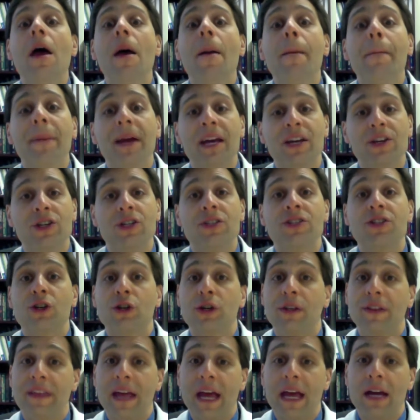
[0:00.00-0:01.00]
Patients
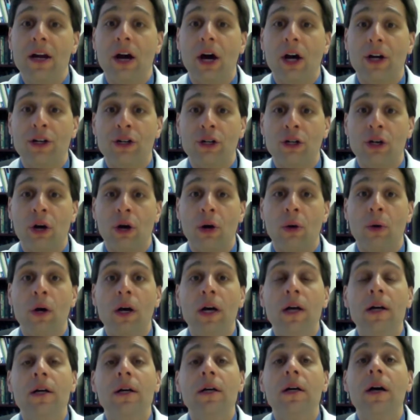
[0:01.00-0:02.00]
could then undergo
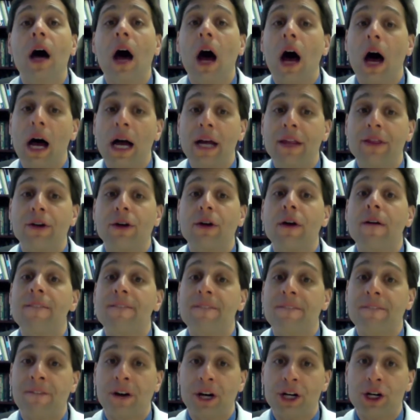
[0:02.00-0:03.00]
either
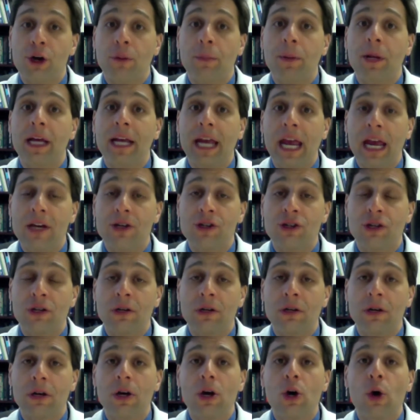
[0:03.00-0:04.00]
fundoplication
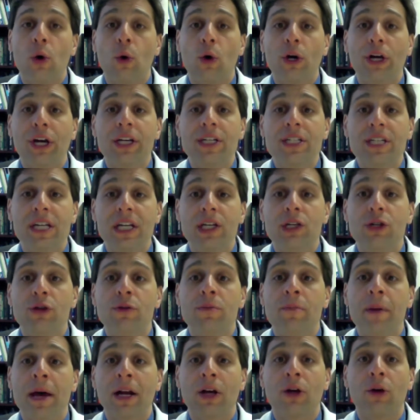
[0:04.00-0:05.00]
or continued
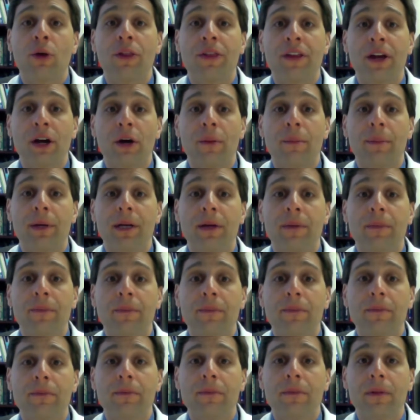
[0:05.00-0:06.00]
medical therapy.
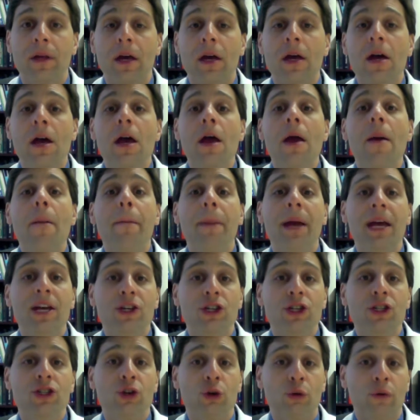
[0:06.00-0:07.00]

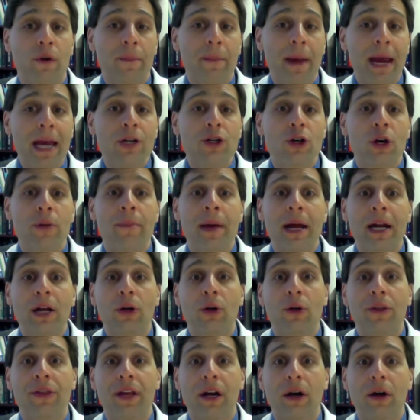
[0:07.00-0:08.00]
Patients who remained on
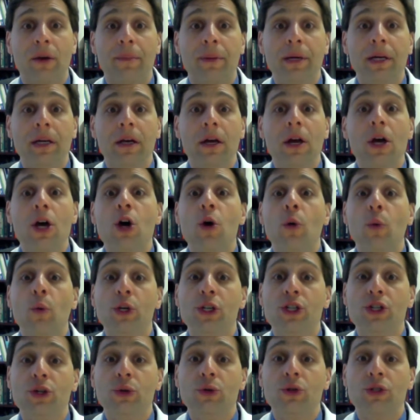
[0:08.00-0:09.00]
medical therapy would
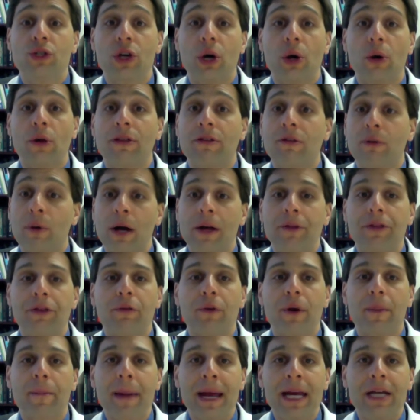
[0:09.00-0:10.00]
do so throughout the
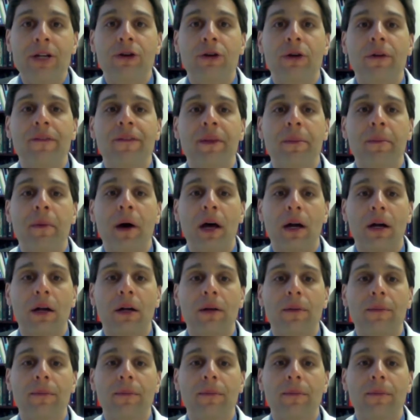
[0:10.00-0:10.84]
remainder of the model.